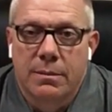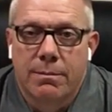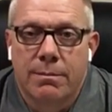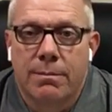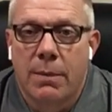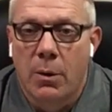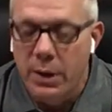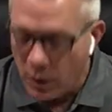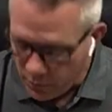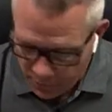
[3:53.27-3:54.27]
But we
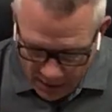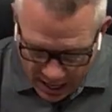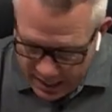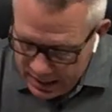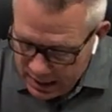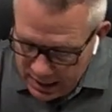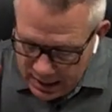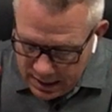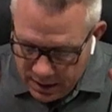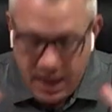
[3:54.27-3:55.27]
don't find
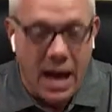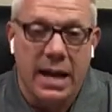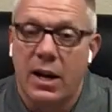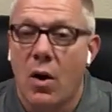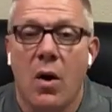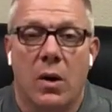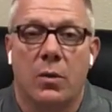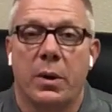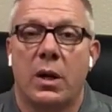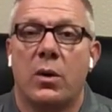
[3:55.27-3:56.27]
that at all.
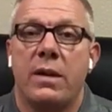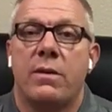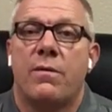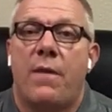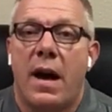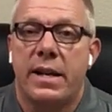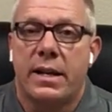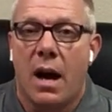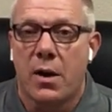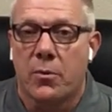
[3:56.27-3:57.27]
We don't even find
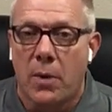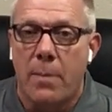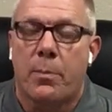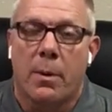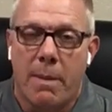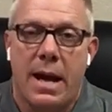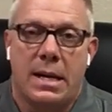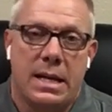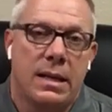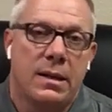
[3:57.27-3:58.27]
God
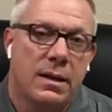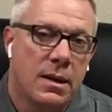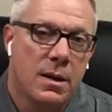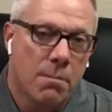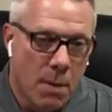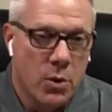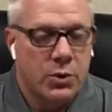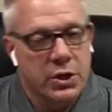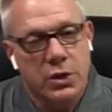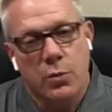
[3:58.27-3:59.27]
reprimanding
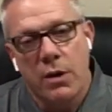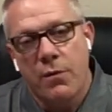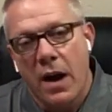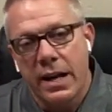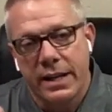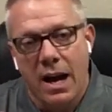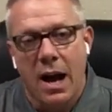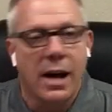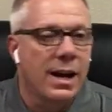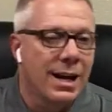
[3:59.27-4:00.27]
Moses. We find God